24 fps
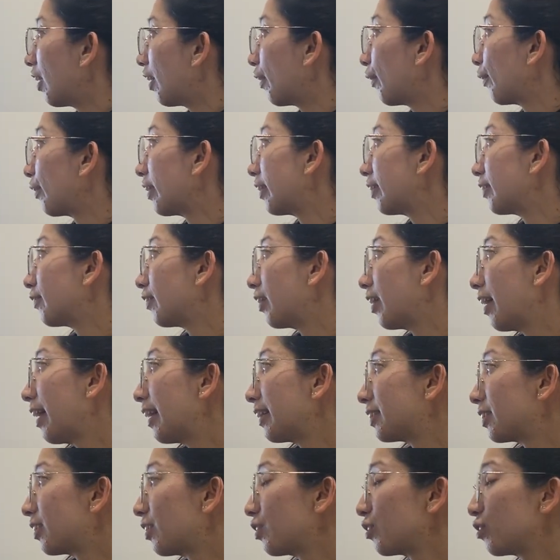Okay,
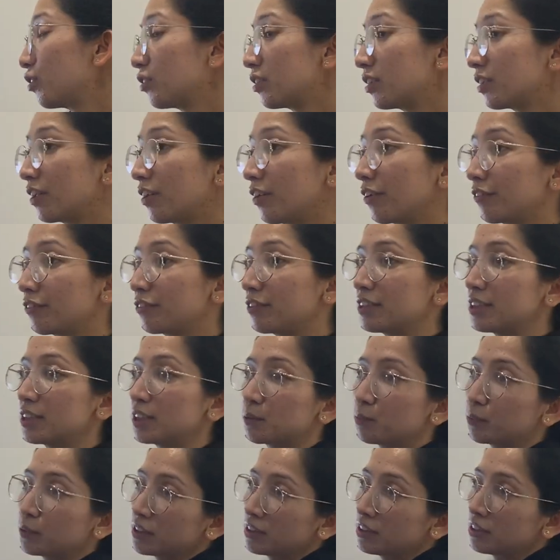as a conclusion of this
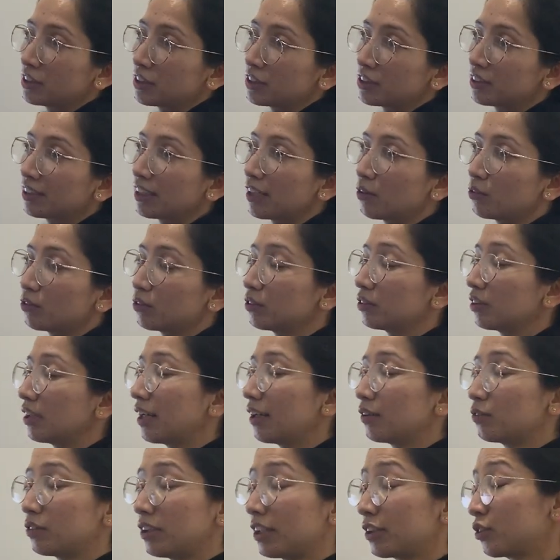presentation,
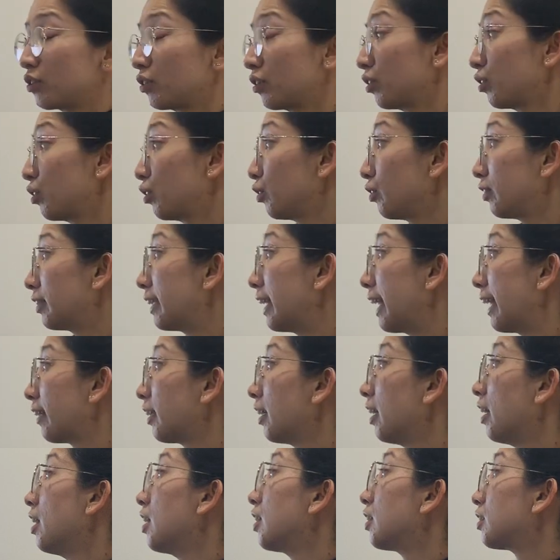I would like to conclude that
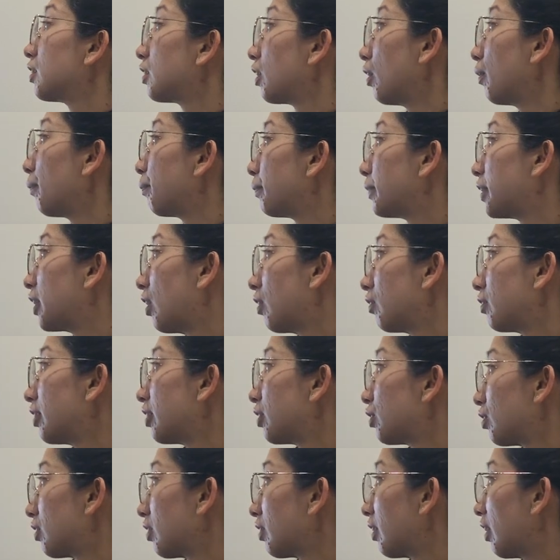top-down
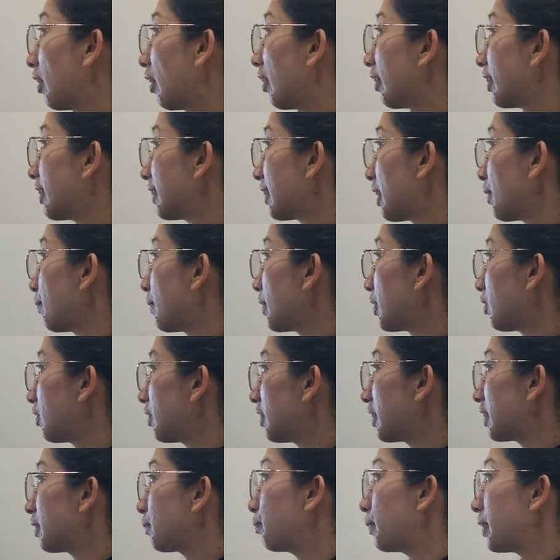network design method
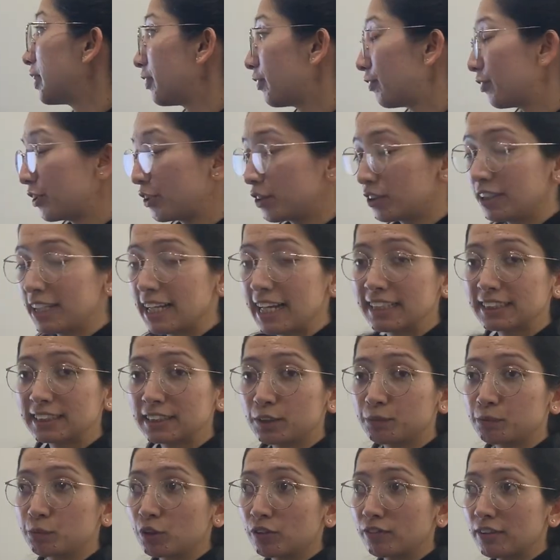is beneficial as
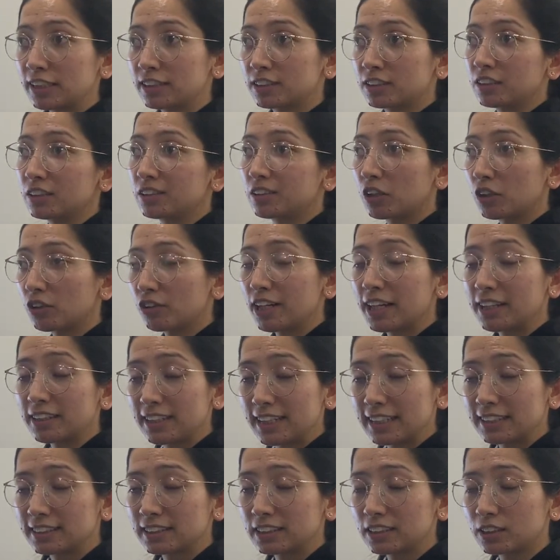it provides the thorough
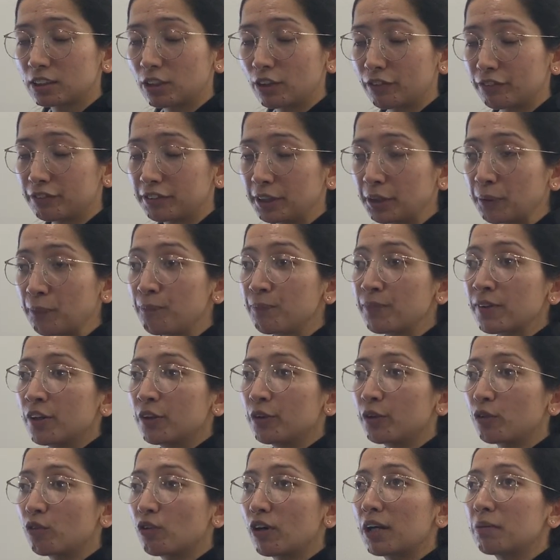analysis of the
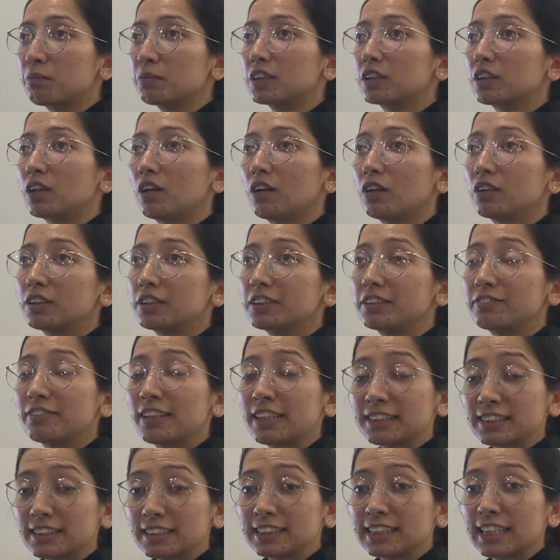requirements, all the
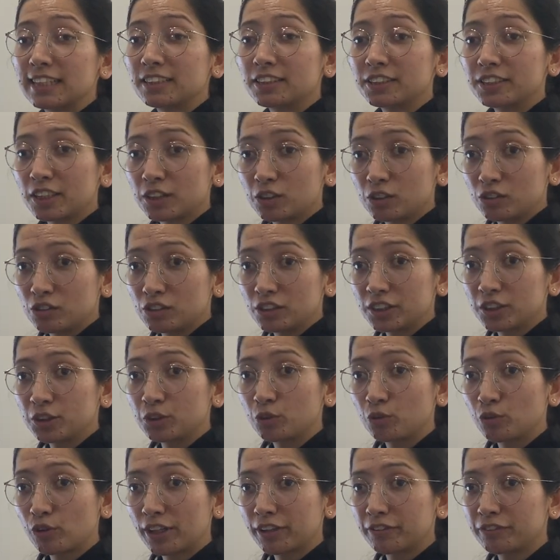devices and the technology
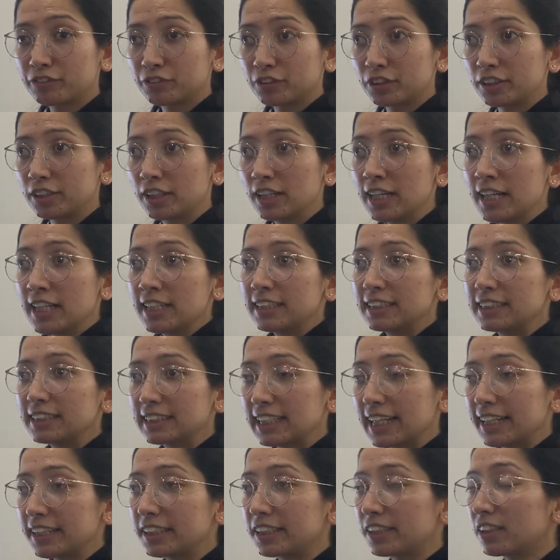required for
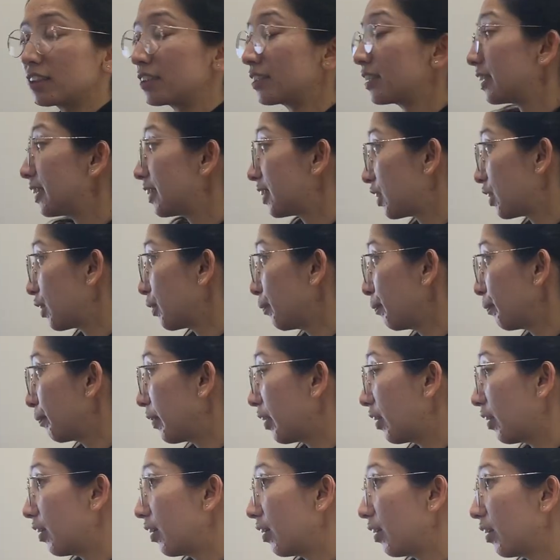designing a system
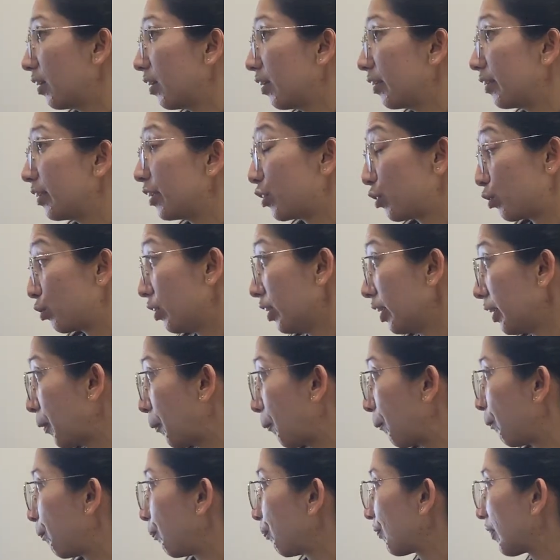network.
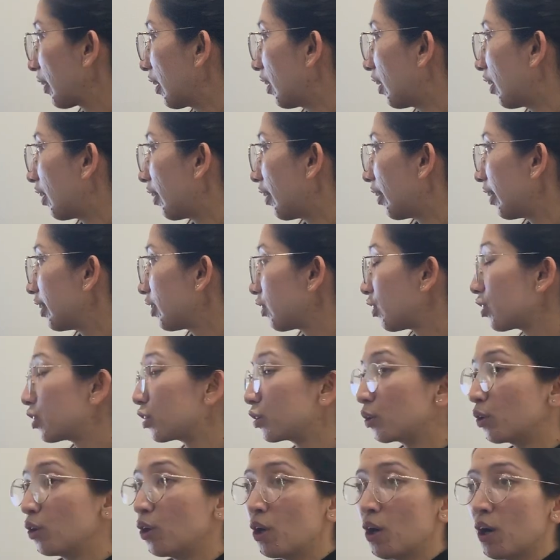It
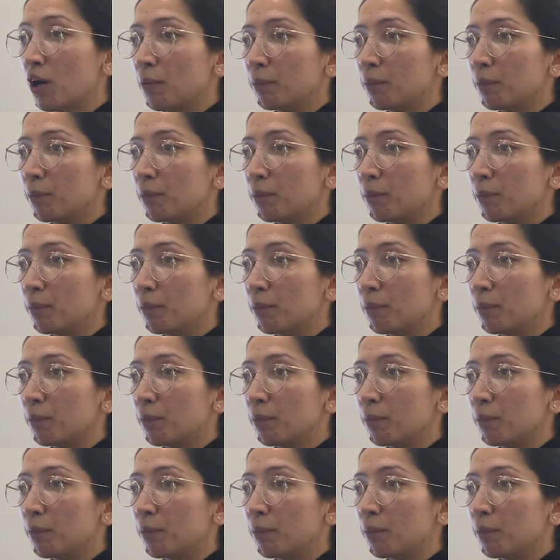also